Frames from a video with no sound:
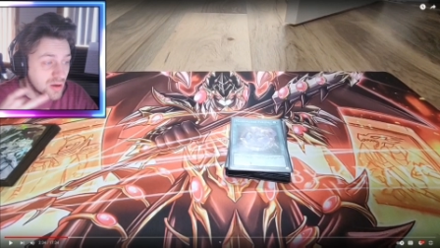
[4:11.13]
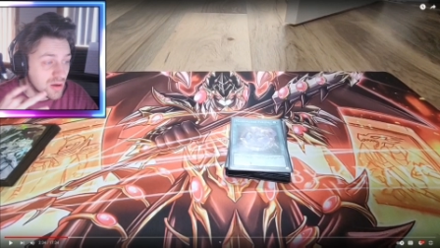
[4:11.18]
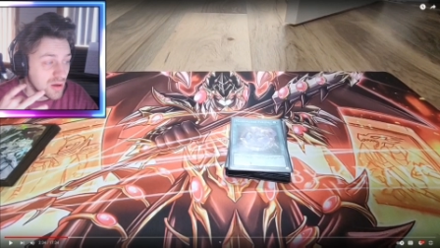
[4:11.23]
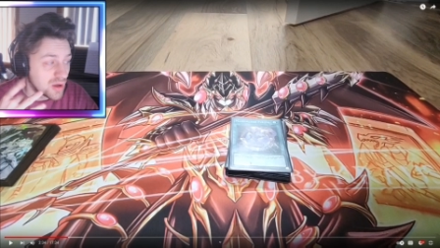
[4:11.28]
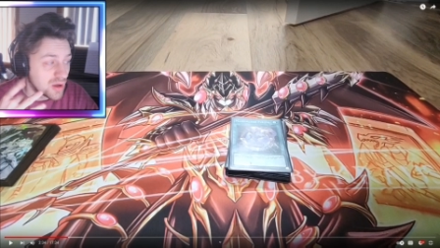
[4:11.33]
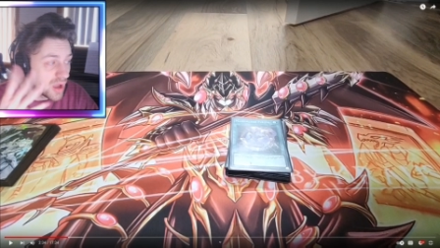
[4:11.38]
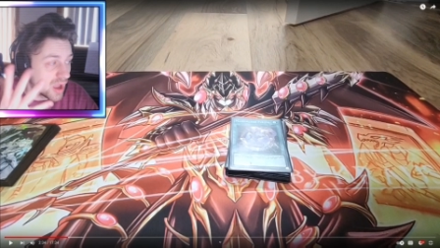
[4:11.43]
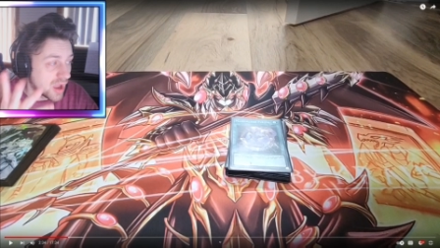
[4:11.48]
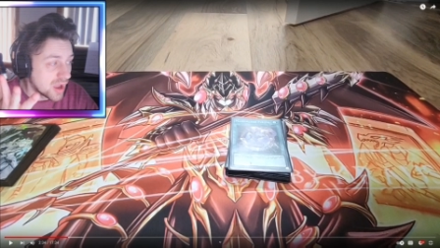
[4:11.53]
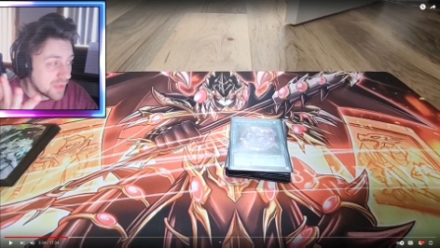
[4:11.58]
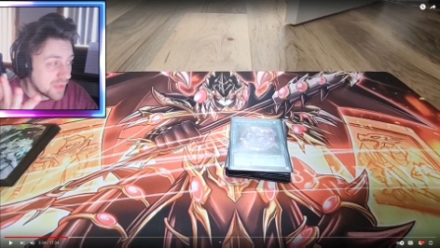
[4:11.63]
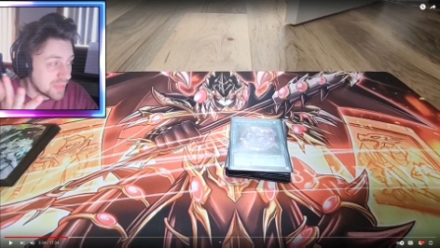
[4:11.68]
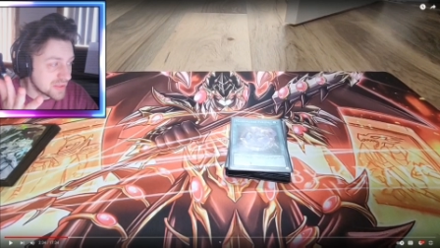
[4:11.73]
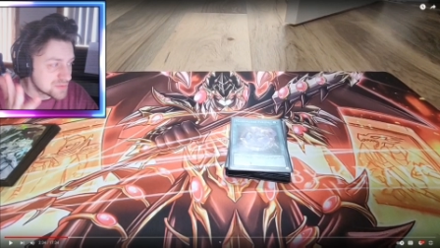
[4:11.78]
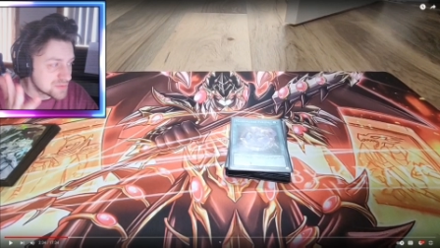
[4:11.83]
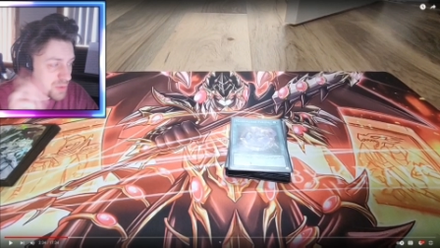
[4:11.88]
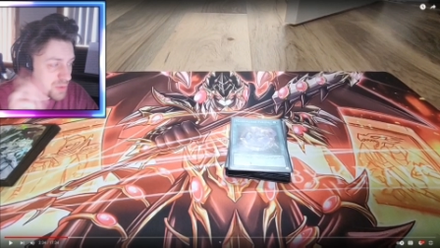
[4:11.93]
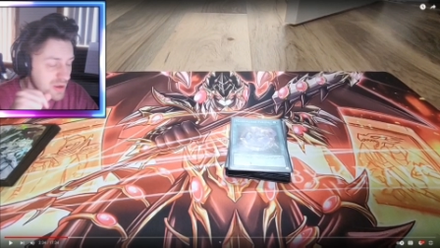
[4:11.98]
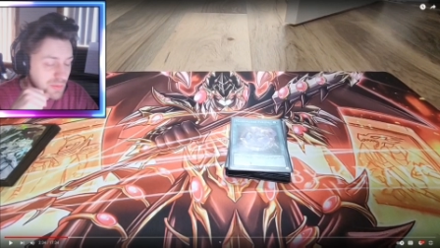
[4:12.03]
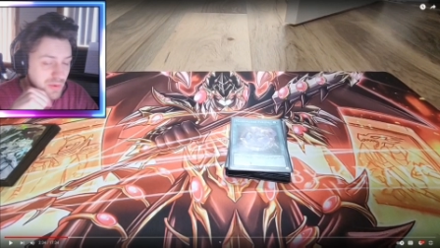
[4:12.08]
And that's
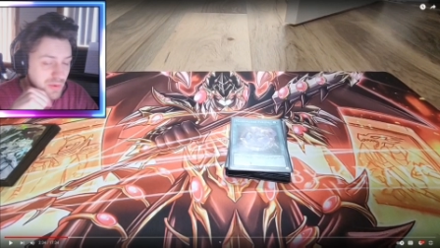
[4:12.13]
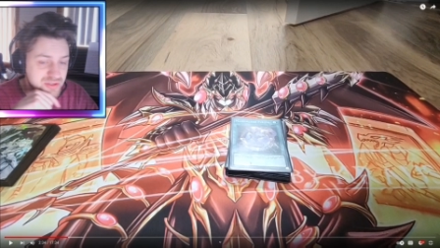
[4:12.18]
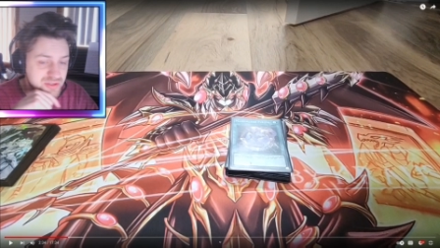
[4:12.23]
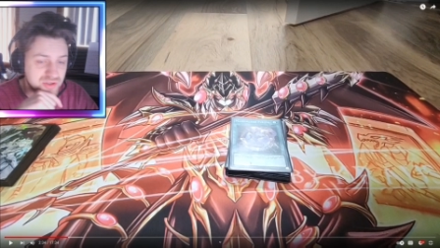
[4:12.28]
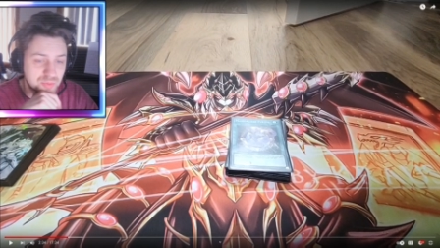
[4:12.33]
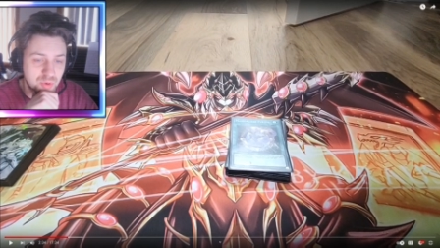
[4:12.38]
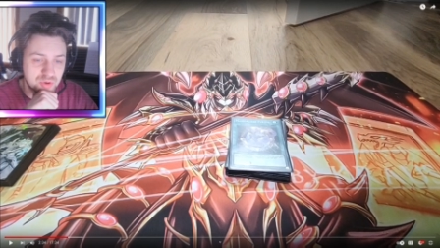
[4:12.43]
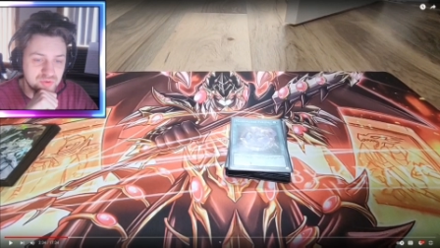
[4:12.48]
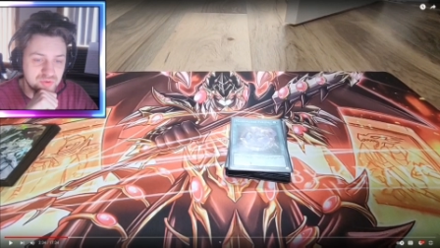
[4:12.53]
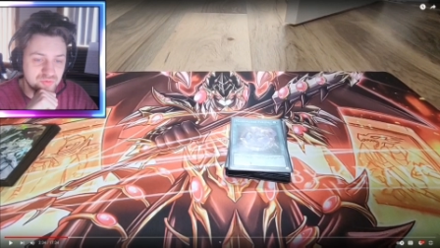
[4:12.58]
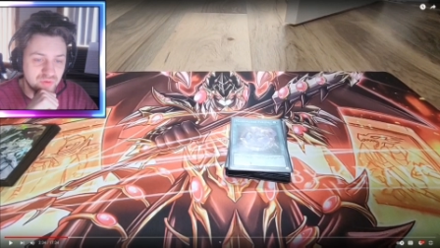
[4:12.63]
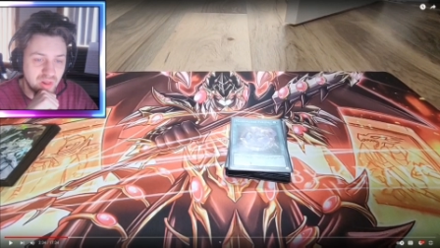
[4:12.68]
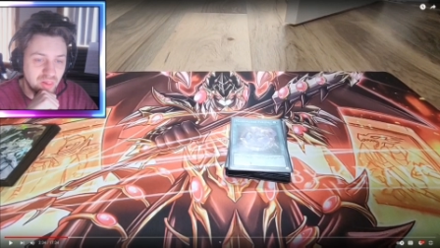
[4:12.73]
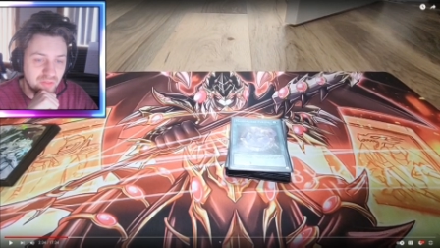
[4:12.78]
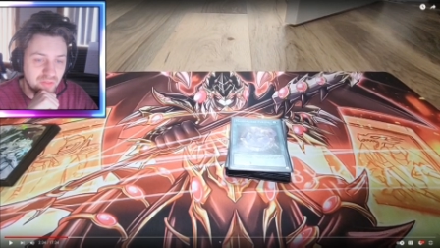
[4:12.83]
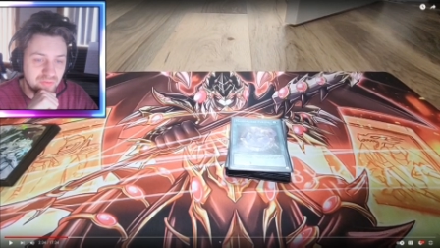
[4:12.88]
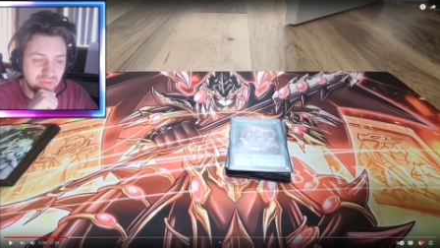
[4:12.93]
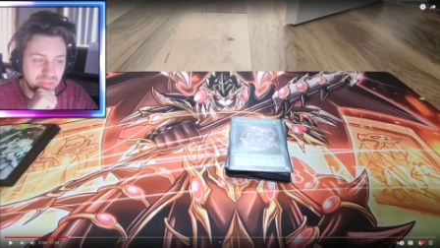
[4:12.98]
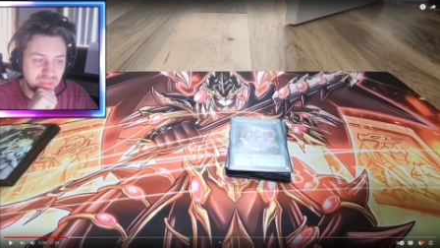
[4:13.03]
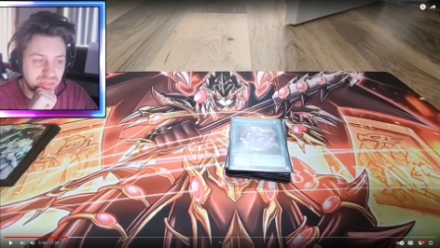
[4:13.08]
pretty much the most
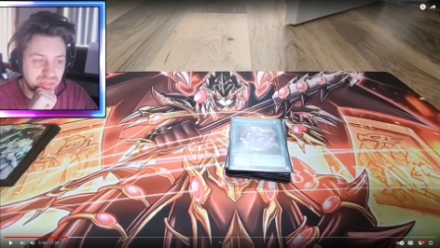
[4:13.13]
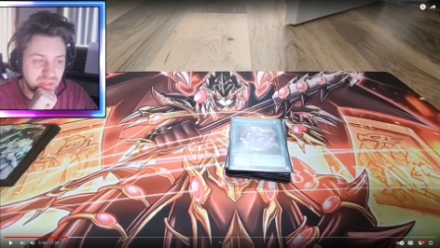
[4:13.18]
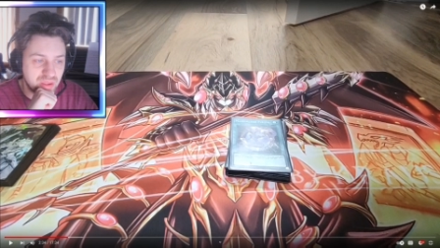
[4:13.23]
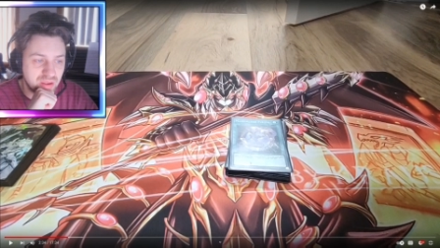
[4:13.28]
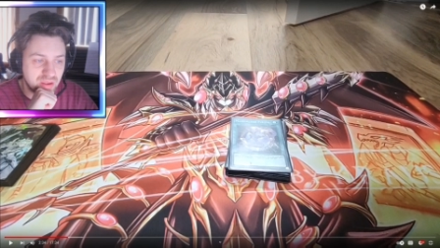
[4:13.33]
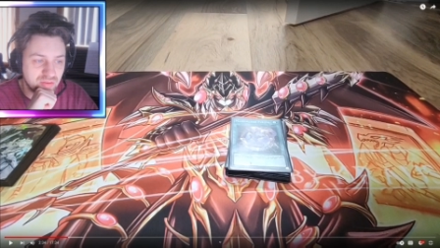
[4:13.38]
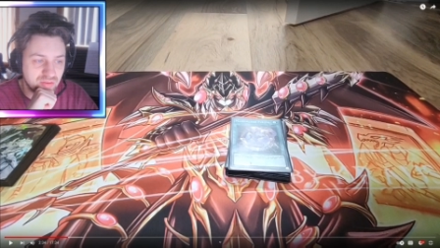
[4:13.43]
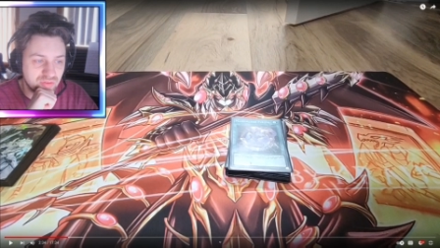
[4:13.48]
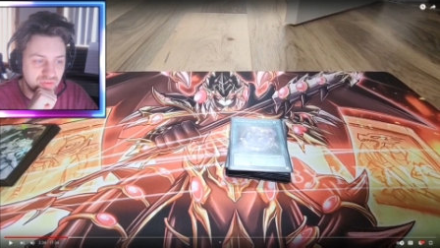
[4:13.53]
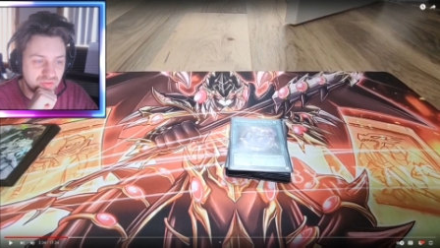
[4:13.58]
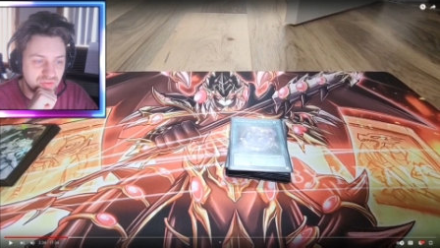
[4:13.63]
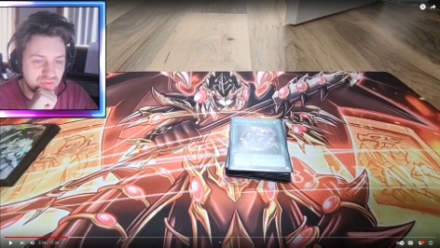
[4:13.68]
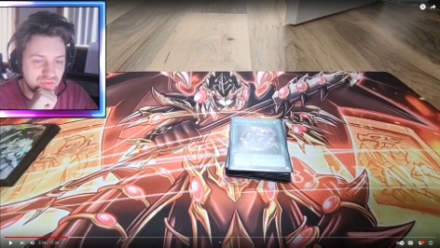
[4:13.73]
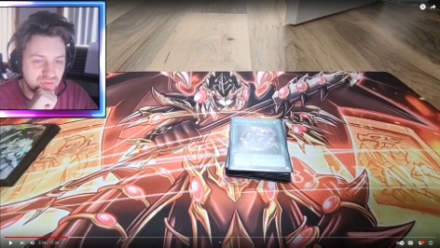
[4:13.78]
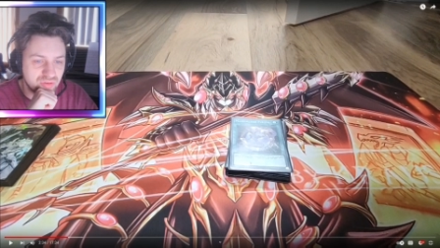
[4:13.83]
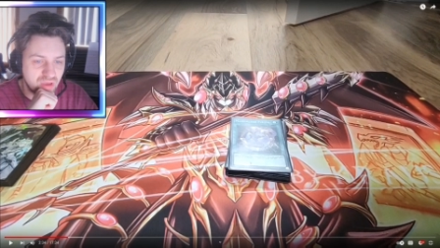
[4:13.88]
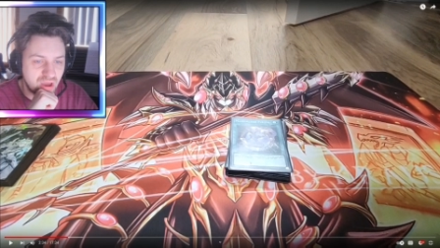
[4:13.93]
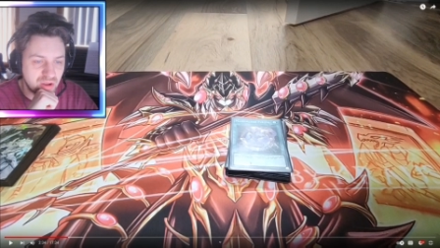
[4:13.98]
relevant things.